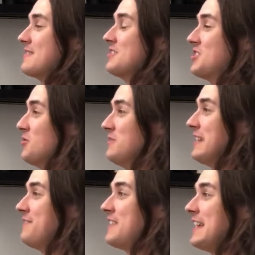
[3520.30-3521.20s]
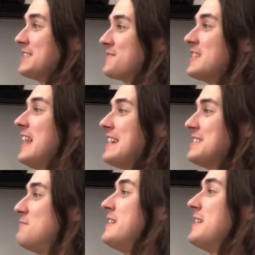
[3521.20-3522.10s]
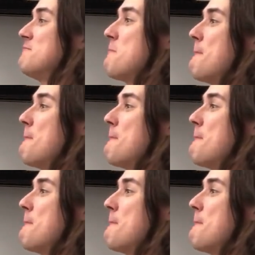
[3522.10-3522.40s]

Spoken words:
Don't leave things for the last minute.